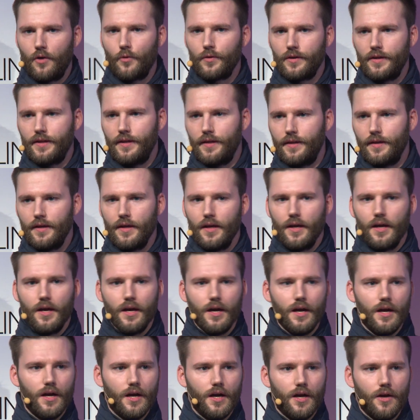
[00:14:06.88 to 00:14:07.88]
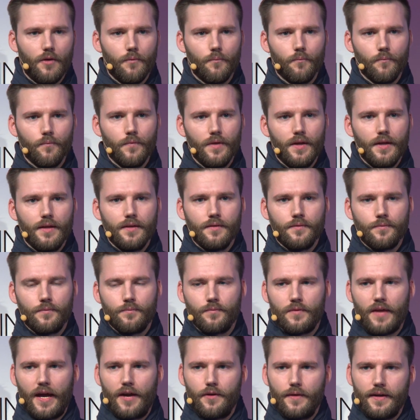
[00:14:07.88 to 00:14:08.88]
only
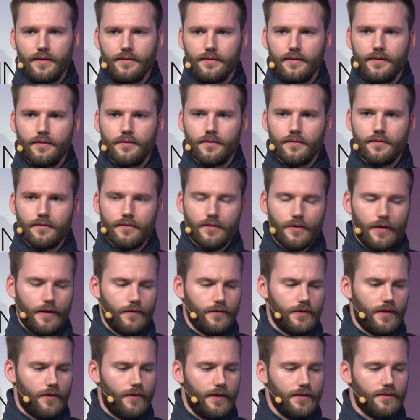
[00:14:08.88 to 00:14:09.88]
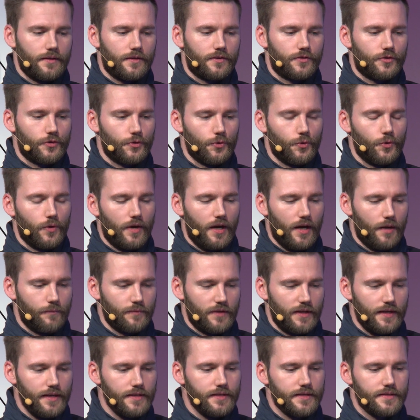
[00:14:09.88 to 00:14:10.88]
directed to
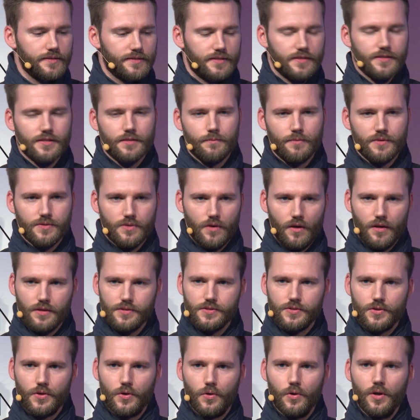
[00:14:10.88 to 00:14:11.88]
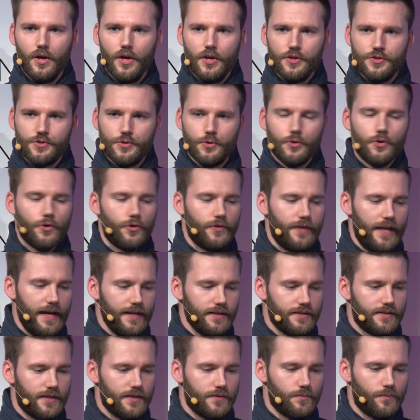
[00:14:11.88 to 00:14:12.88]
the heating system, is also to
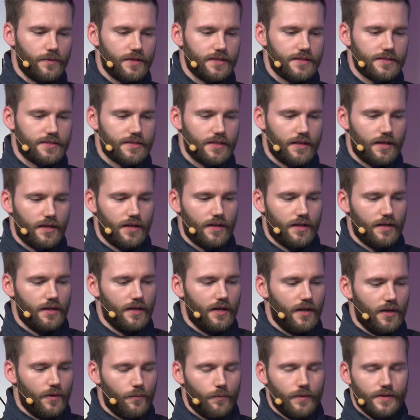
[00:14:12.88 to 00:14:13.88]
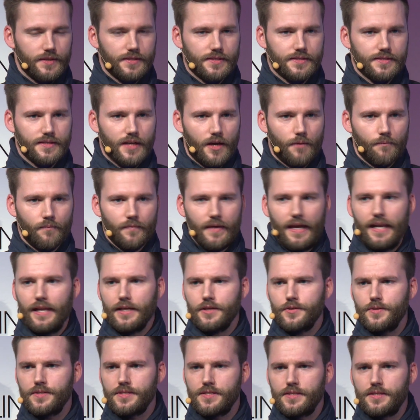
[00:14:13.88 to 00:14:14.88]
connect it with some
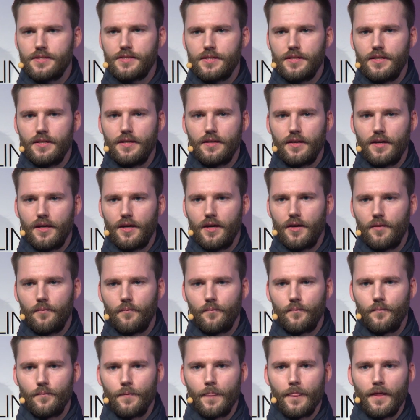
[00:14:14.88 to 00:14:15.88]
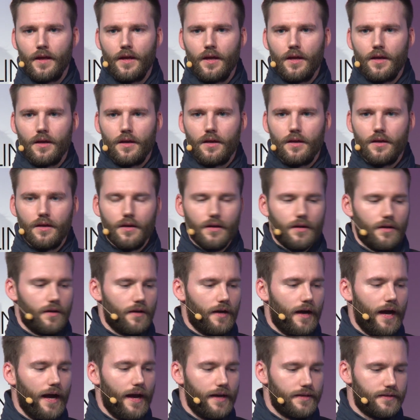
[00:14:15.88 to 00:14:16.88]
electricity
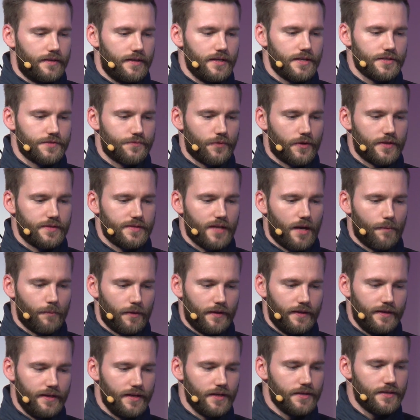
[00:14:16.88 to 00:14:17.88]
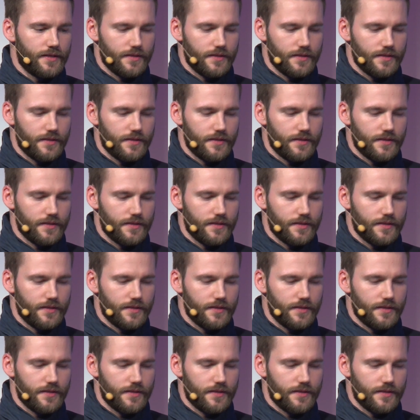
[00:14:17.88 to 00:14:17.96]
ideas, for example. And here,